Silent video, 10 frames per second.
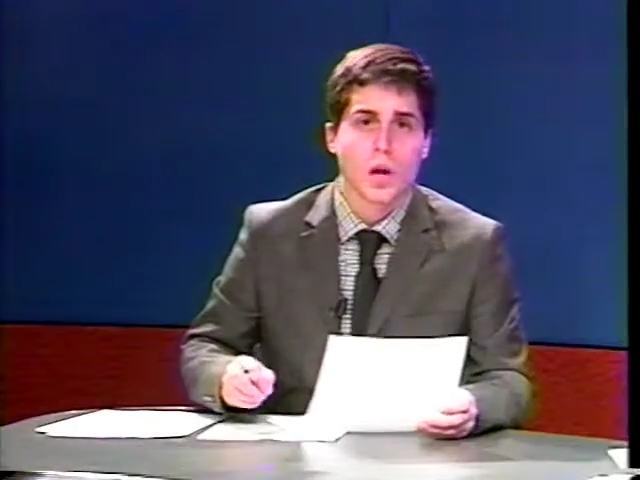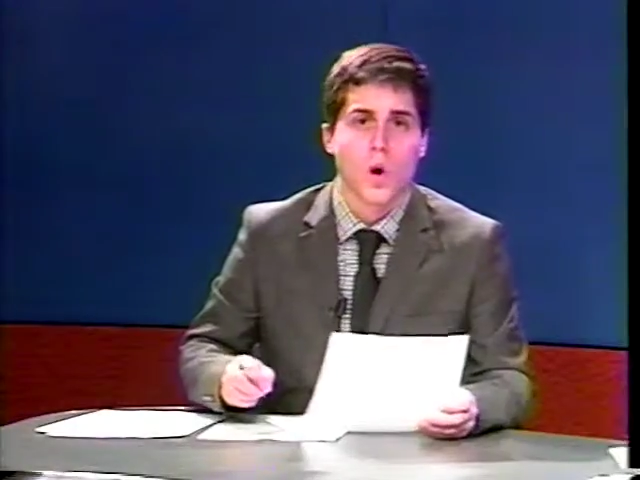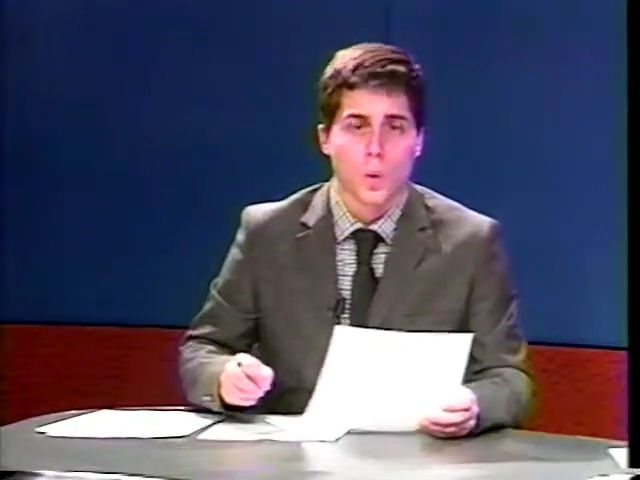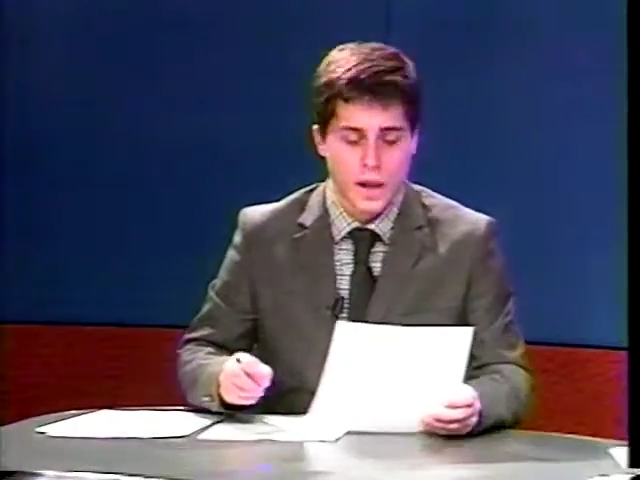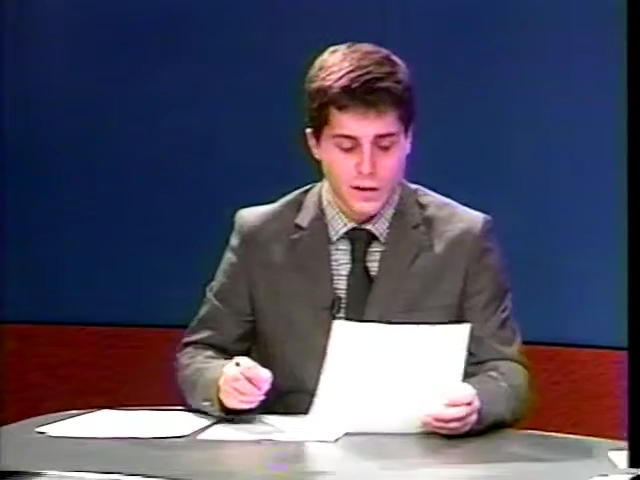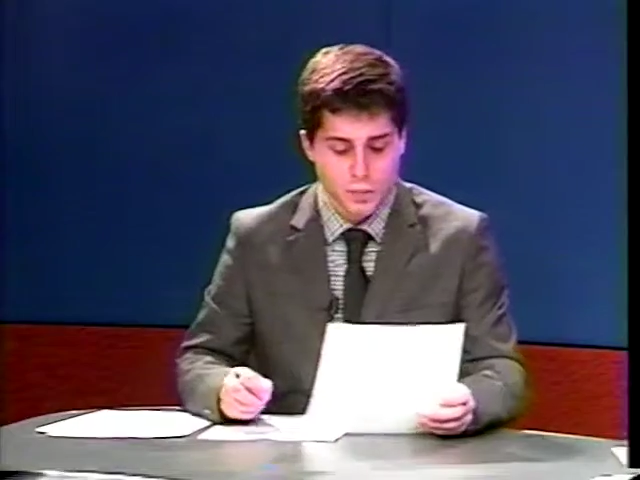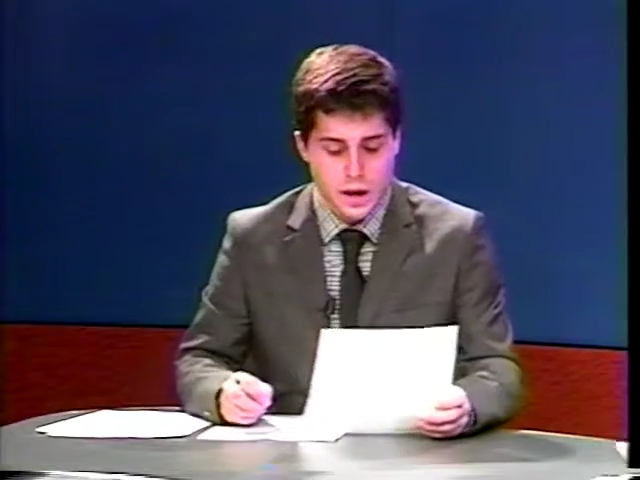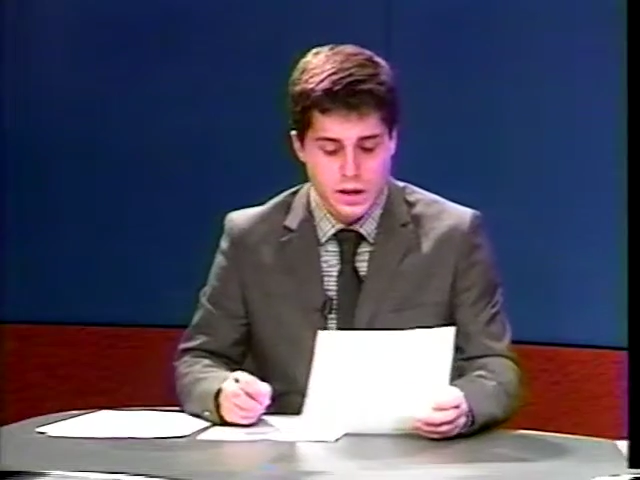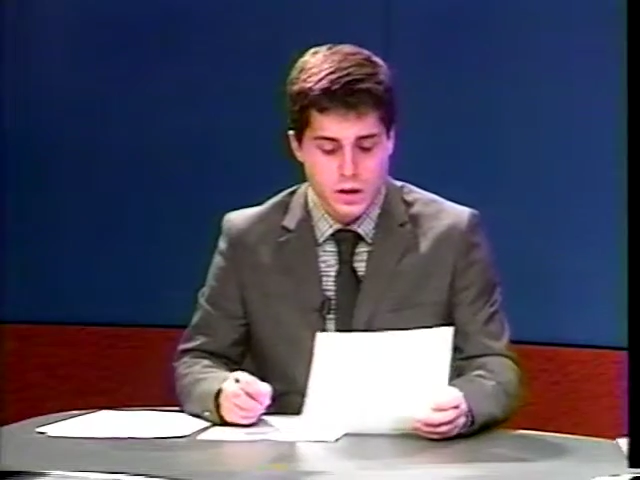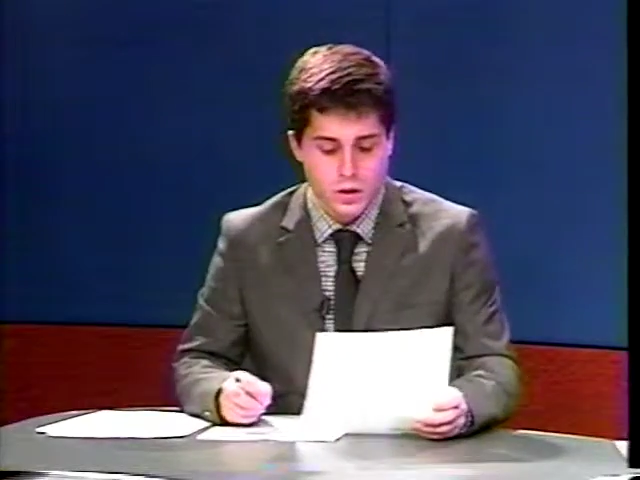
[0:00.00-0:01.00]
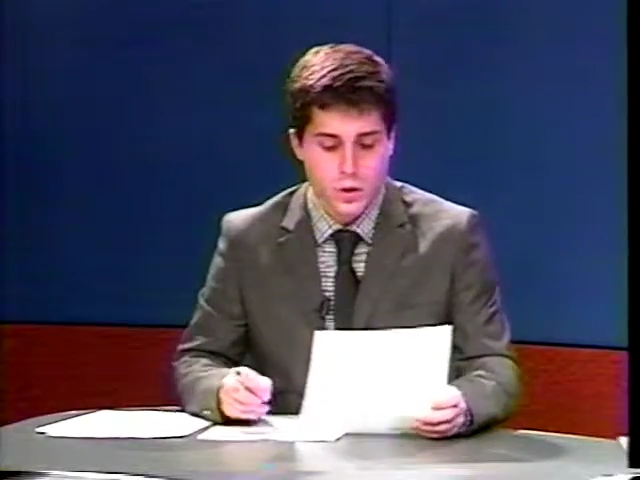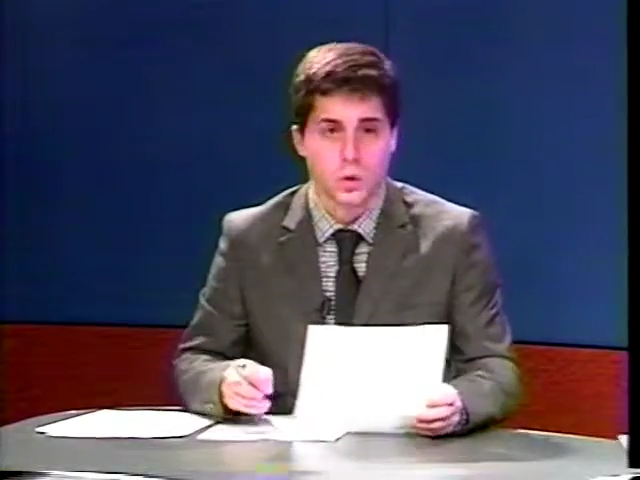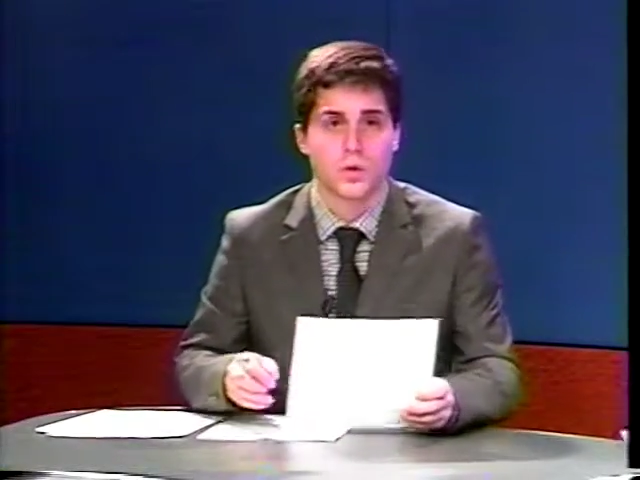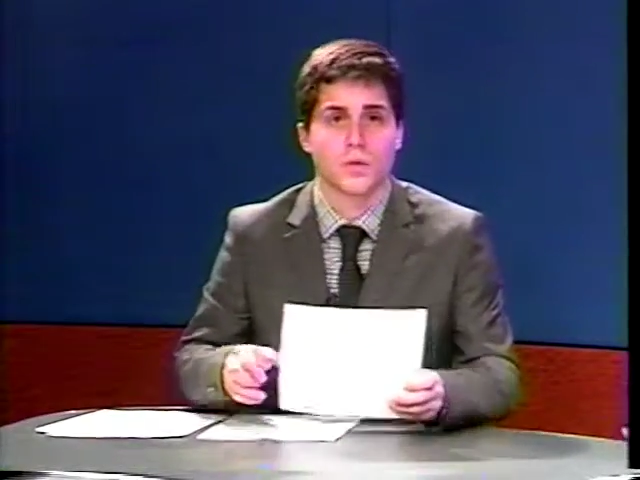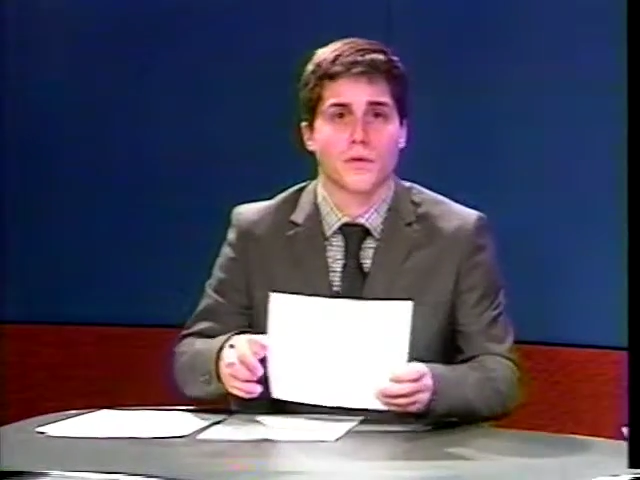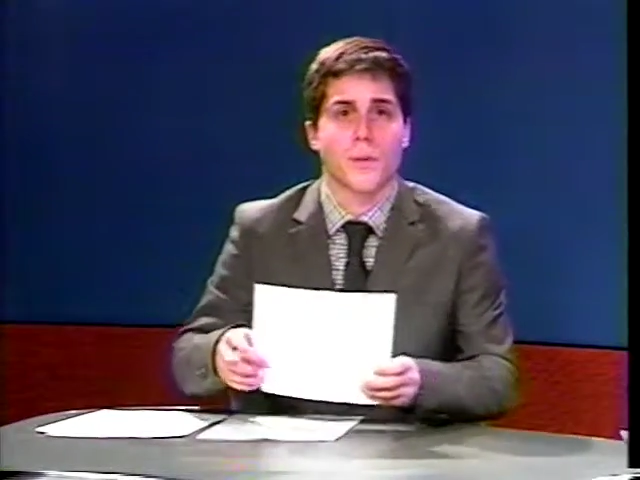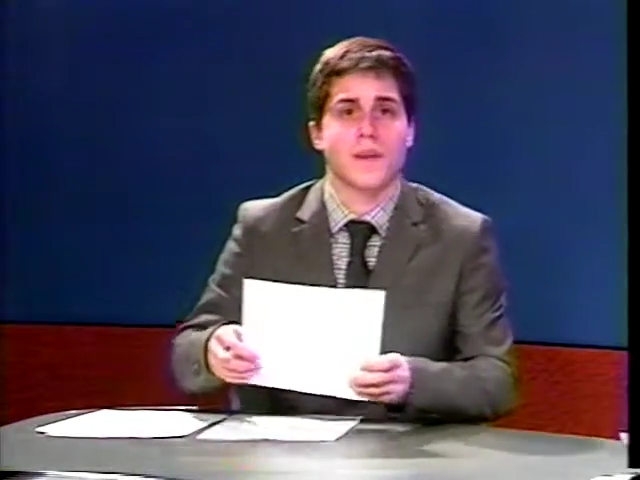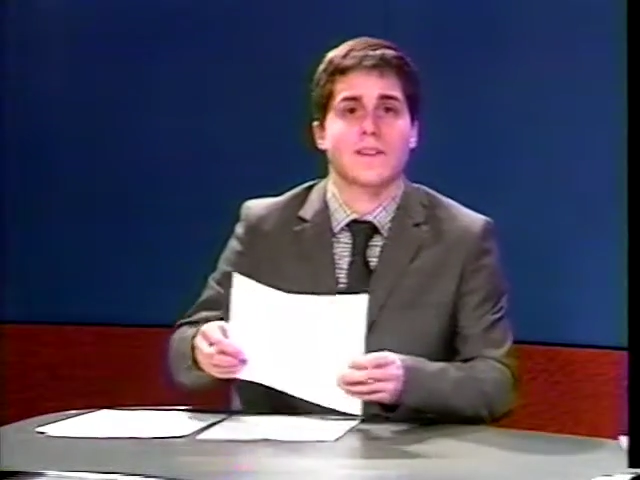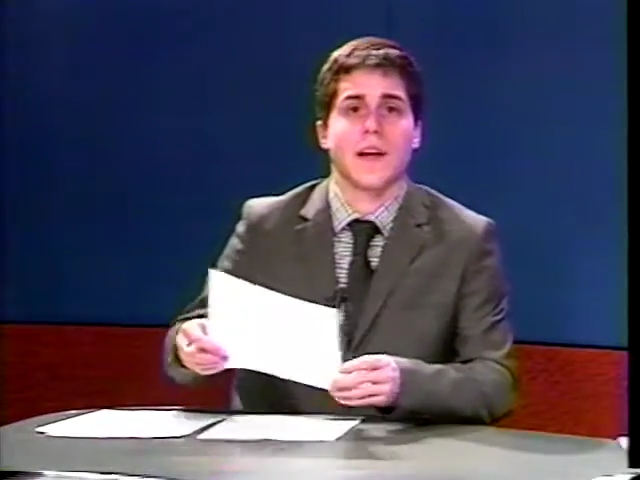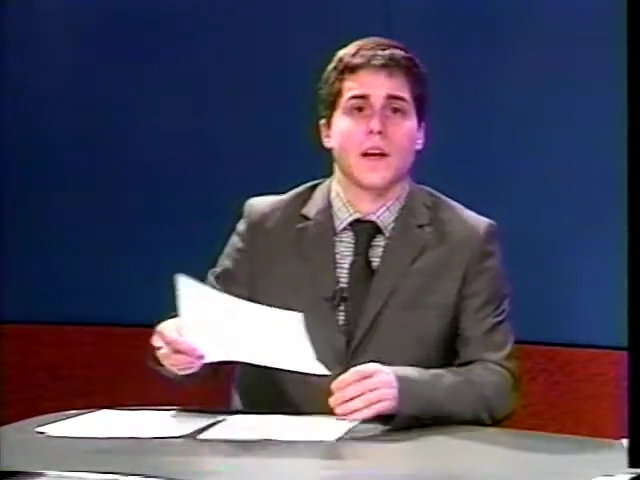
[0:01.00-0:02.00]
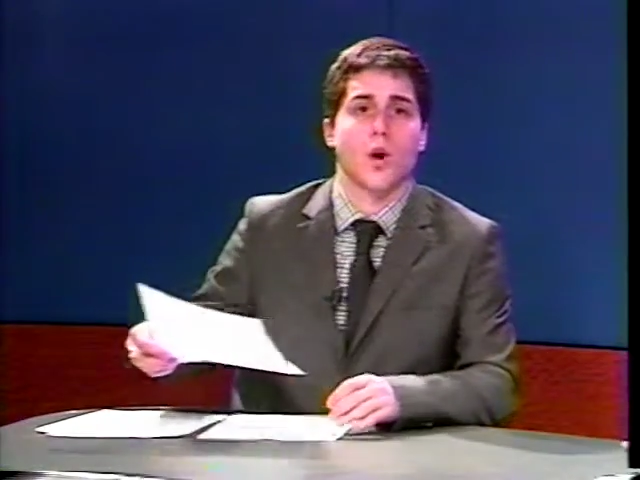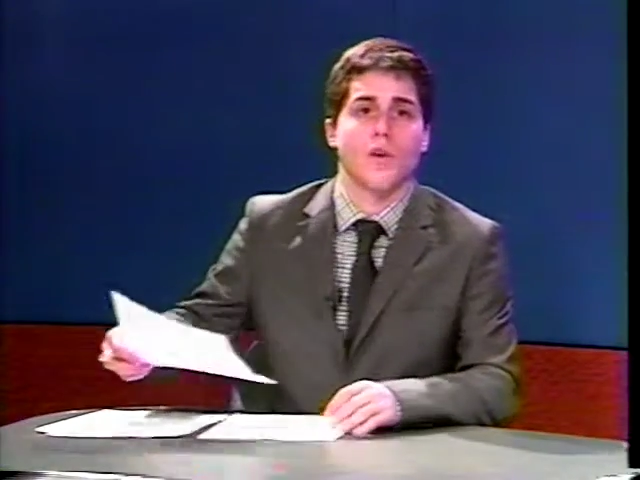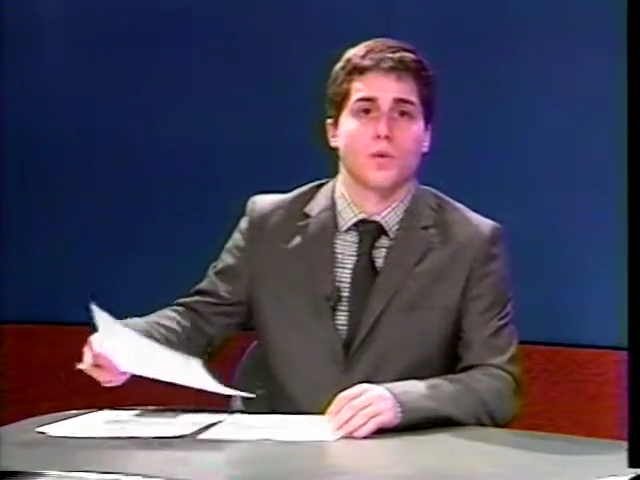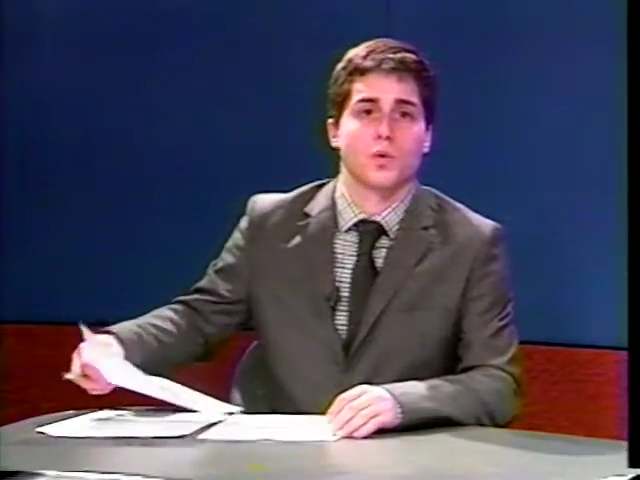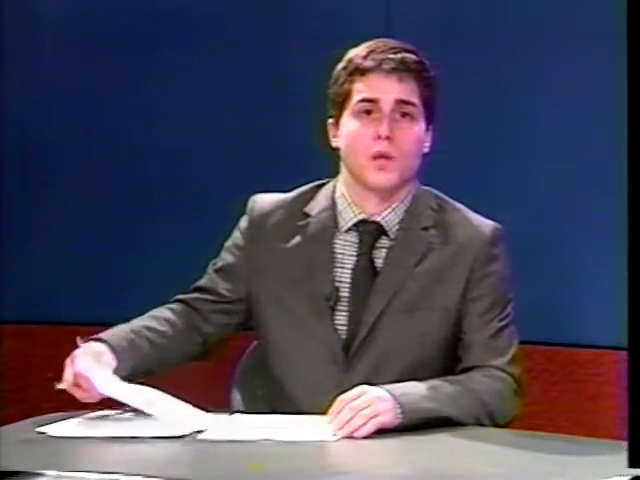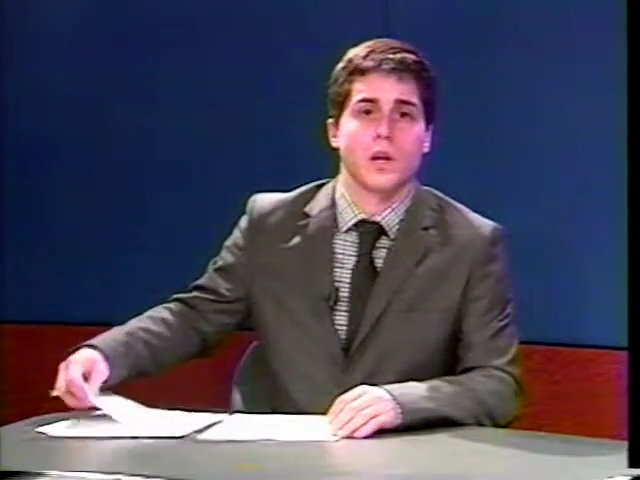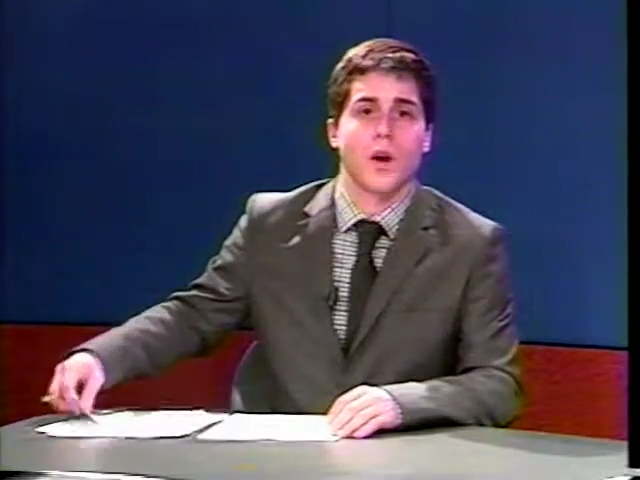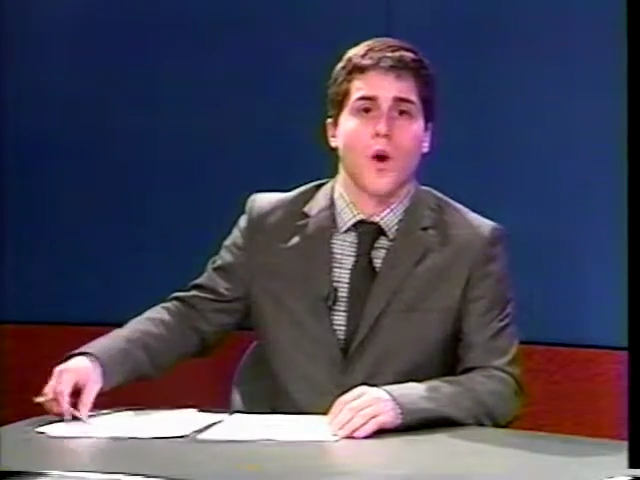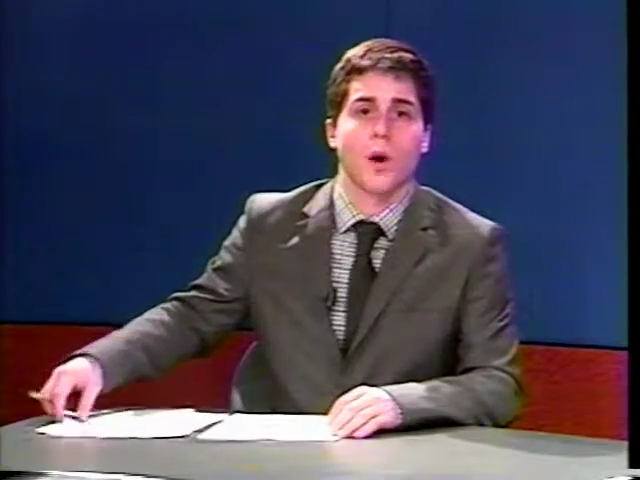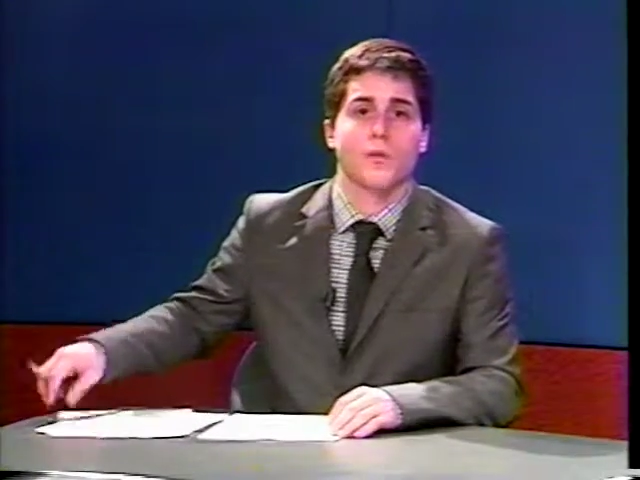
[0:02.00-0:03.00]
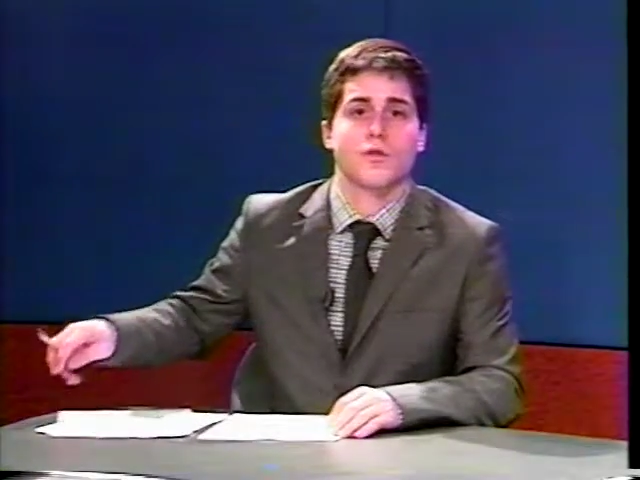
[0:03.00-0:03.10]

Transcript: We have breaking news from the standoff between an armed